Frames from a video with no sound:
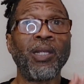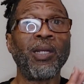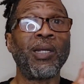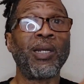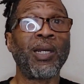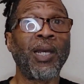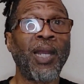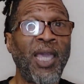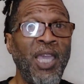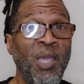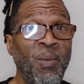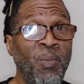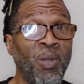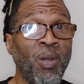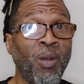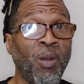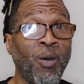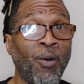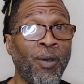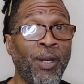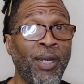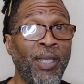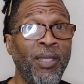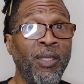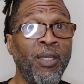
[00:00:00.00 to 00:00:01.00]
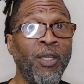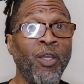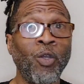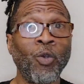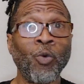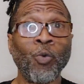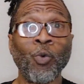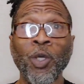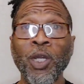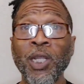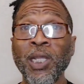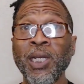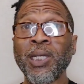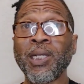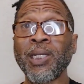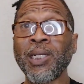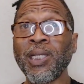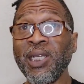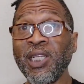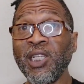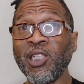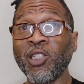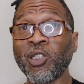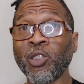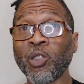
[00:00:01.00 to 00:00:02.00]
label on it would at
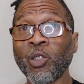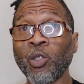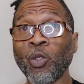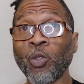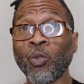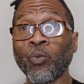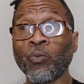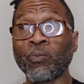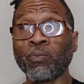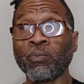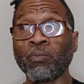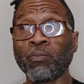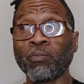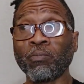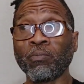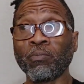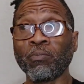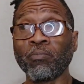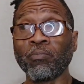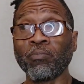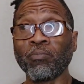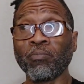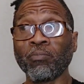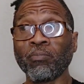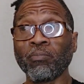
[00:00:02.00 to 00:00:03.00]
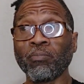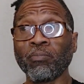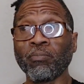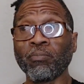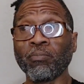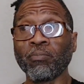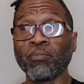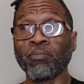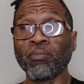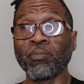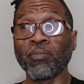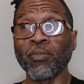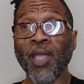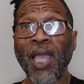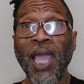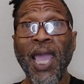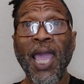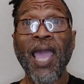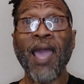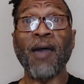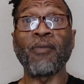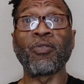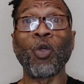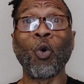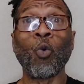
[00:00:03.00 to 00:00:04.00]
least
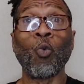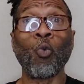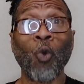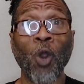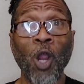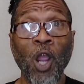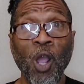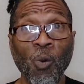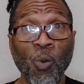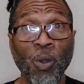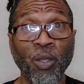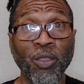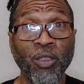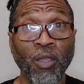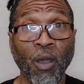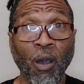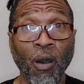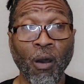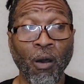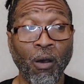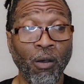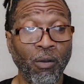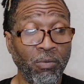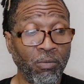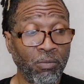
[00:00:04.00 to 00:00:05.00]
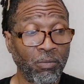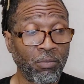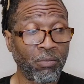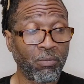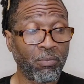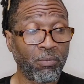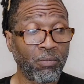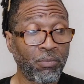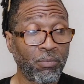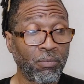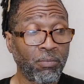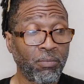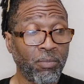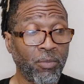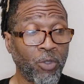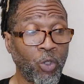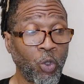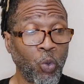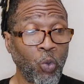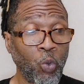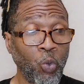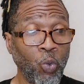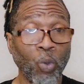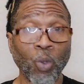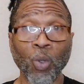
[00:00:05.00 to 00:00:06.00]
have the wherewithal
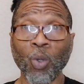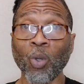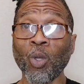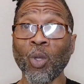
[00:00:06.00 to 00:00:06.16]
to